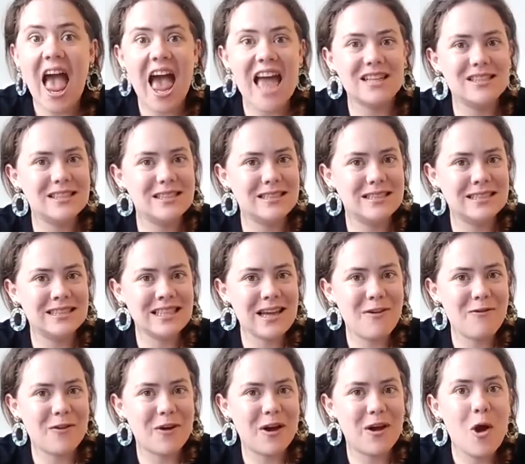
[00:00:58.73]
and to
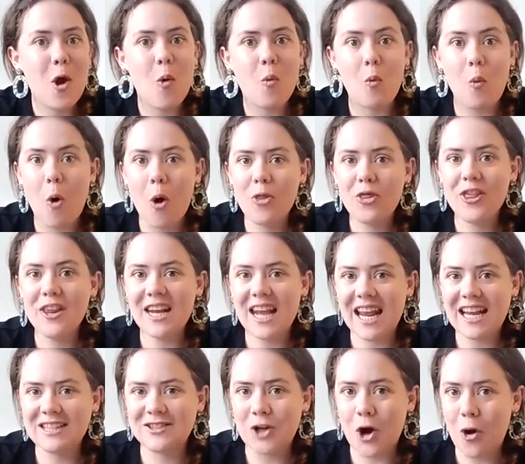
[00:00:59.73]
discover what the
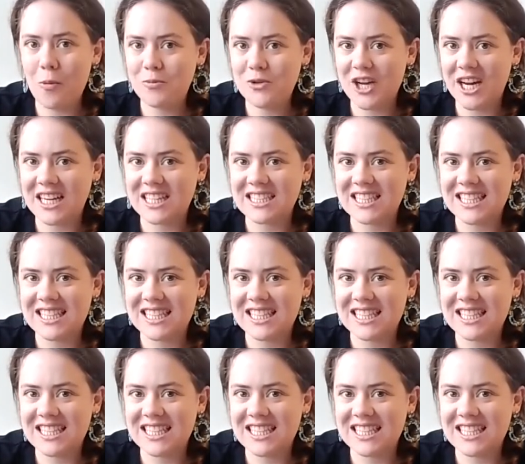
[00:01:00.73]
next object